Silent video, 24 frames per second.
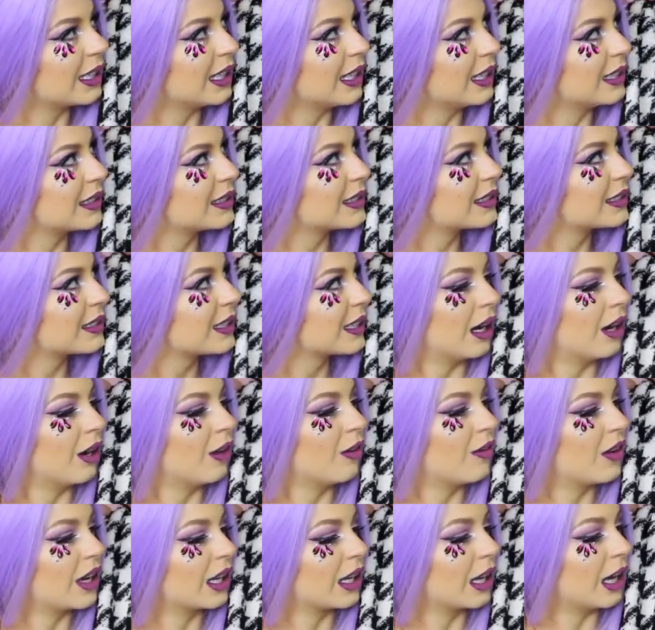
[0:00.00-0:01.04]
this?
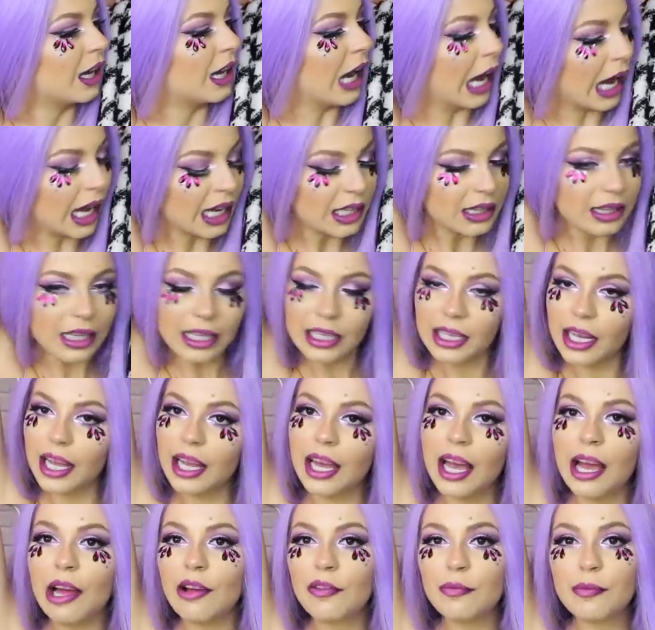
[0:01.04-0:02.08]
Oh my god, I think I
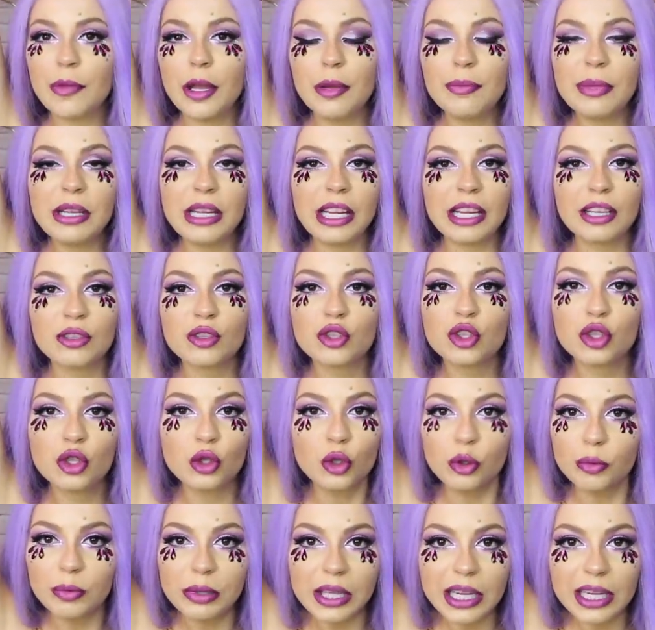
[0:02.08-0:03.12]
have maybe like
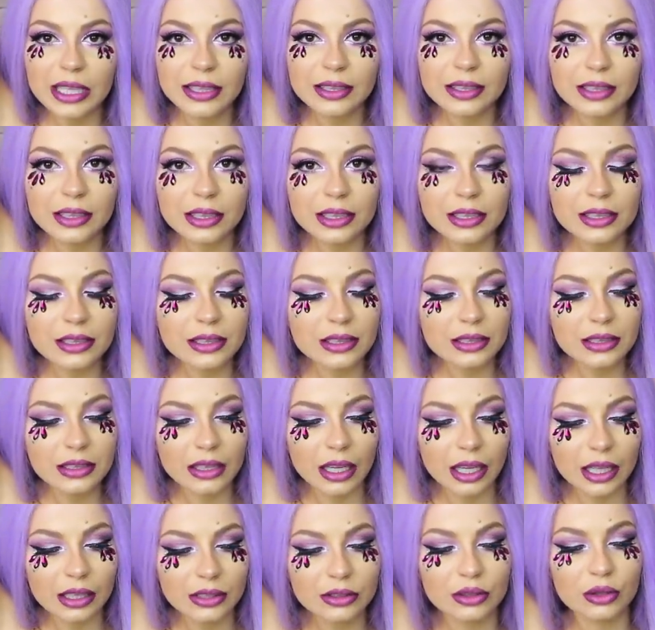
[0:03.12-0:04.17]
two blazers,
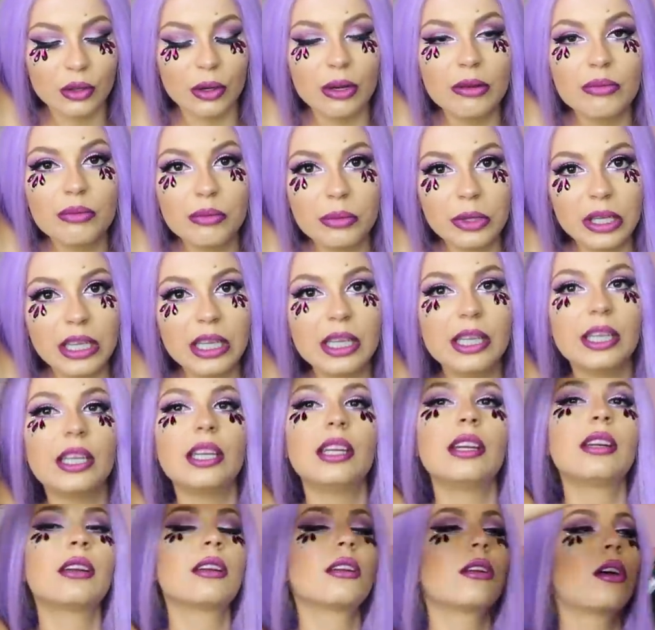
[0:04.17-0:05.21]
uh, so I really
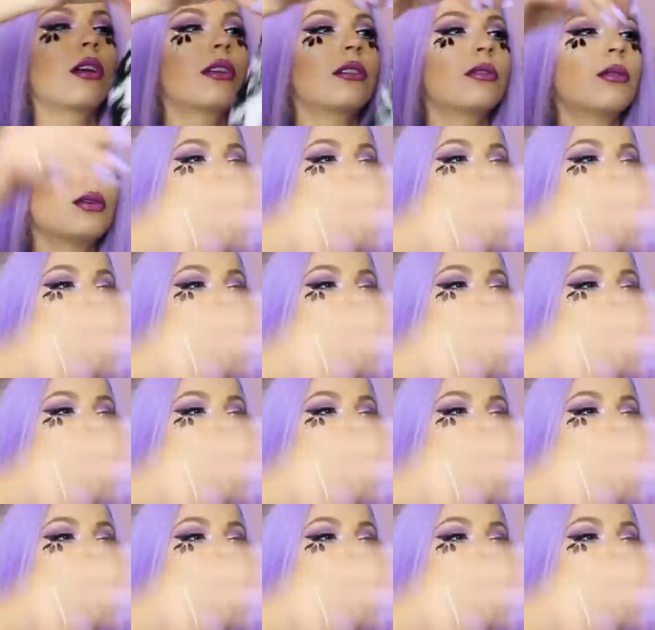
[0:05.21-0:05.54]
needed another